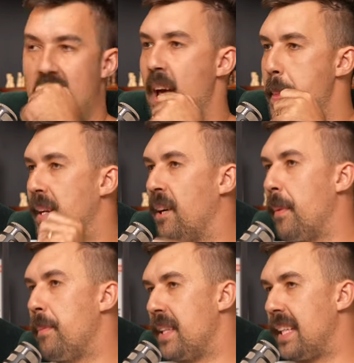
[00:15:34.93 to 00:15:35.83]
And then I
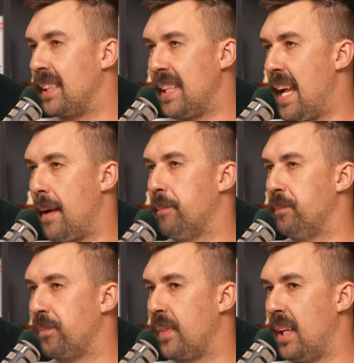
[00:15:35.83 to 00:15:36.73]
remember the exam.
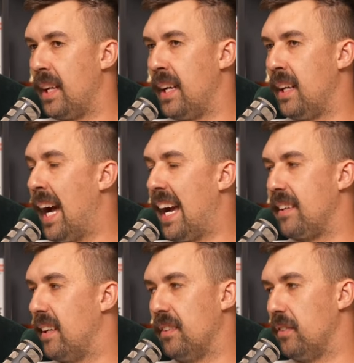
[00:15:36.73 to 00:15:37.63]
And I hate,
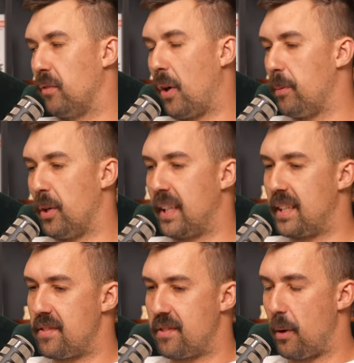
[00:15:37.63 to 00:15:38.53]
rote learning is
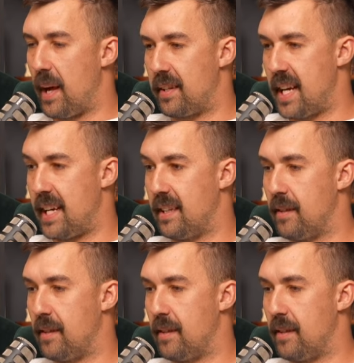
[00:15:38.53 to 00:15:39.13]
so outdated.